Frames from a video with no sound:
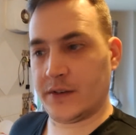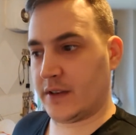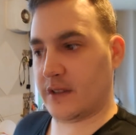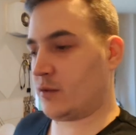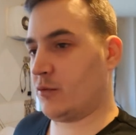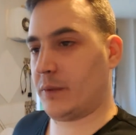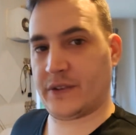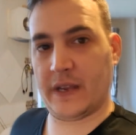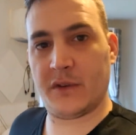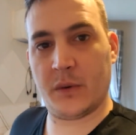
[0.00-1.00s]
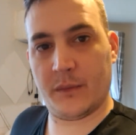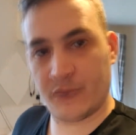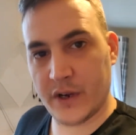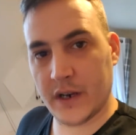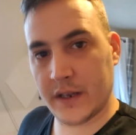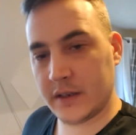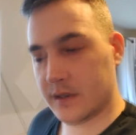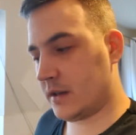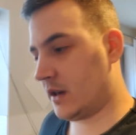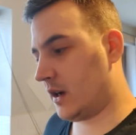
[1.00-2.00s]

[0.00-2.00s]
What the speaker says: because then that's almost everyone, really.